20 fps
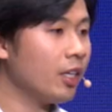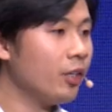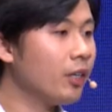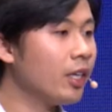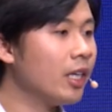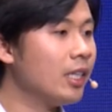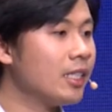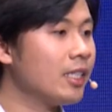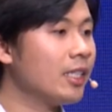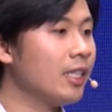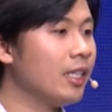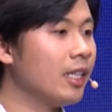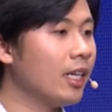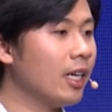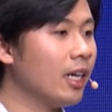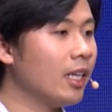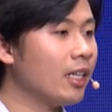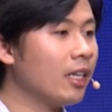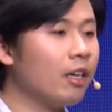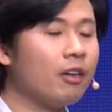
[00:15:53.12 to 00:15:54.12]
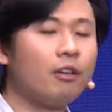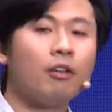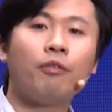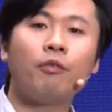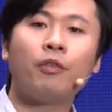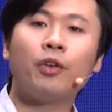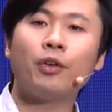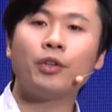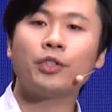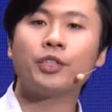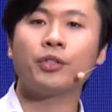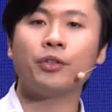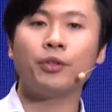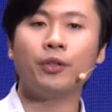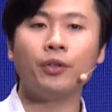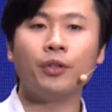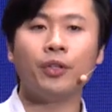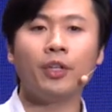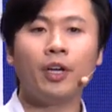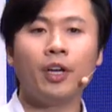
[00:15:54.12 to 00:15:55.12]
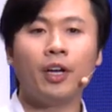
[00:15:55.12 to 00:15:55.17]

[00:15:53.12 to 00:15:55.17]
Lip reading: you can see that very soon,